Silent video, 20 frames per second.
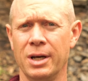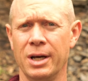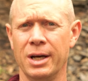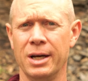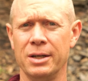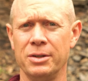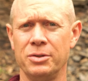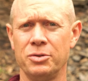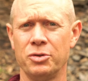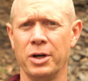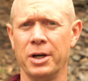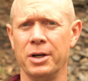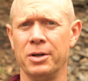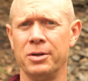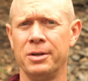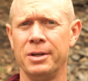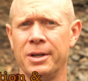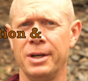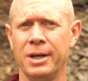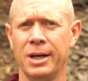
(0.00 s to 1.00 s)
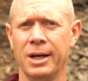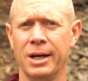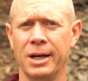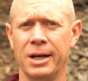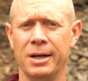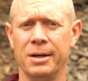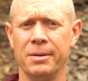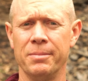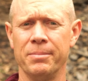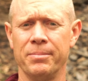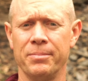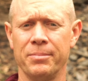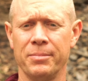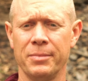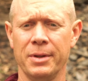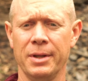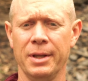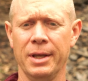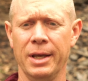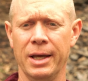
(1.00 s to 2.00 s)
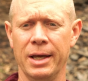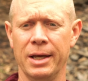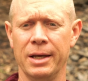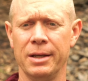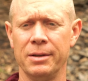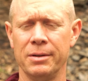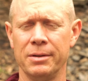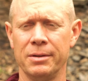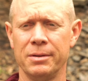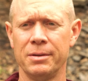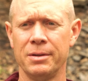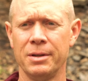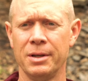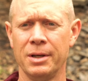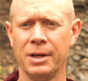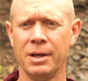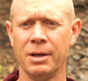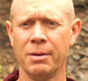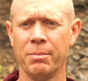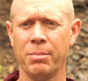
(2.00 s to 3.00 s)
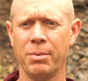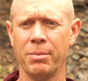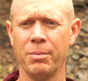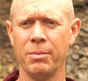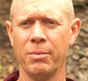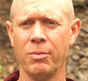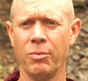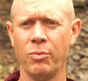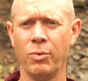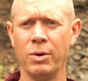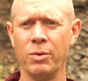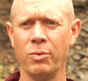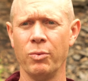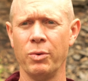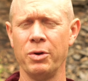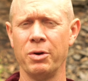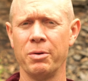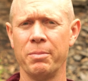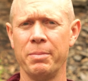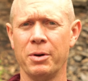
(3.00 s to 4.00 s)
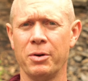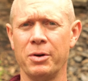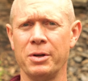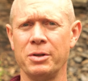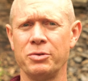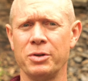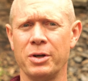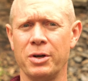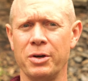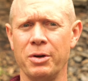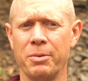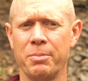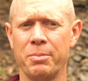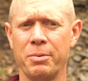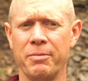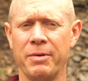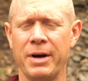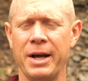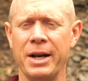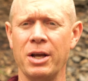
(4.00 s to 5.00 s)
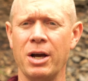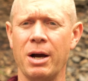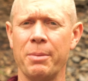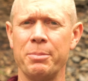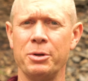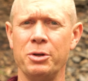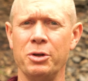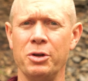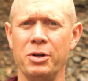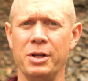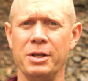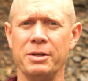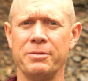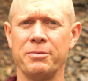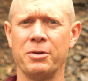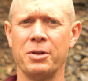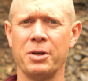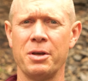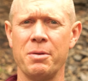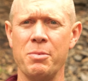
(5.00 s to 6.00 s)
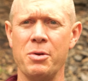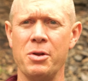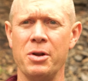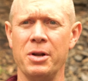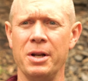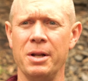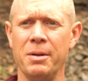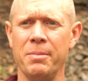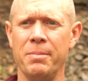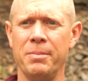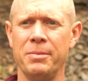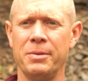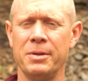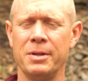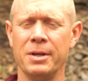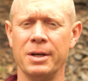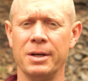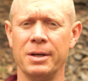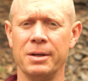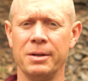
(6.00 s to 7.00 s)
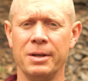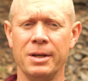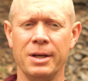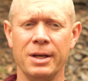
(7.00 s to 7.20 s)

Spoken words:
a trail. And when you're building trail, you're providing opportunities for the community to